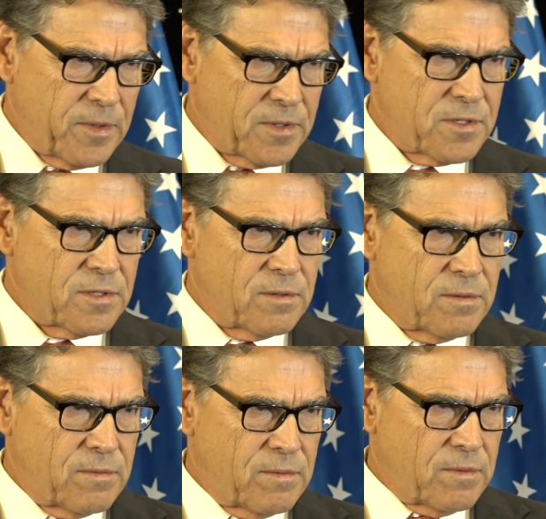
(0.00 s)
is
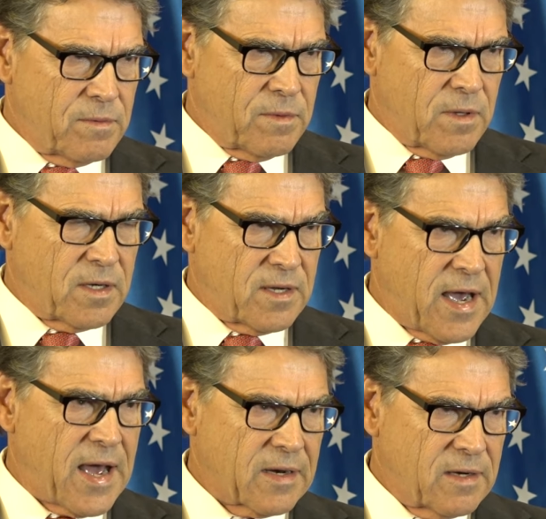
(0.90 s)

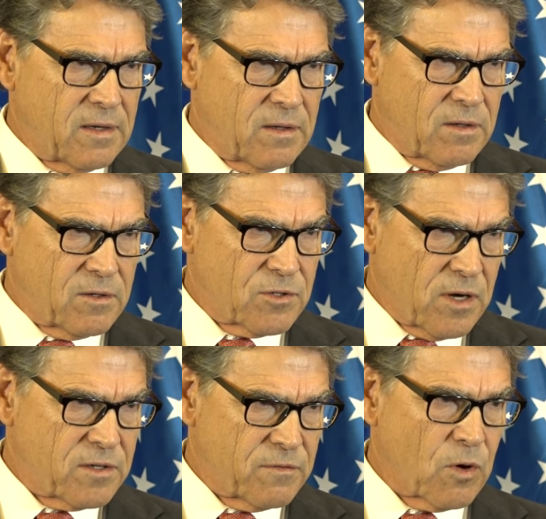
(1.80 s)
attacked in the
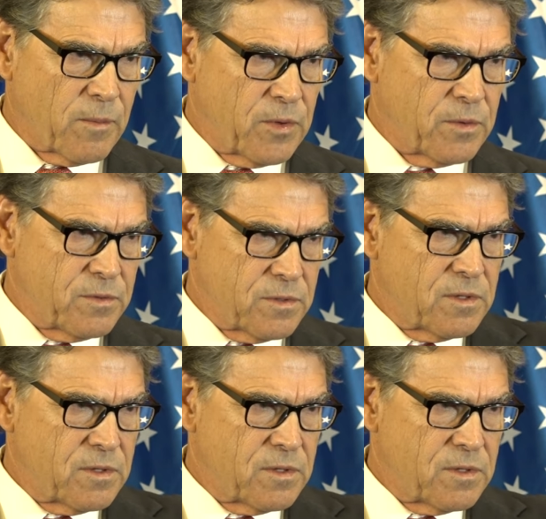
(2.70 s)
Straits of Hormuz,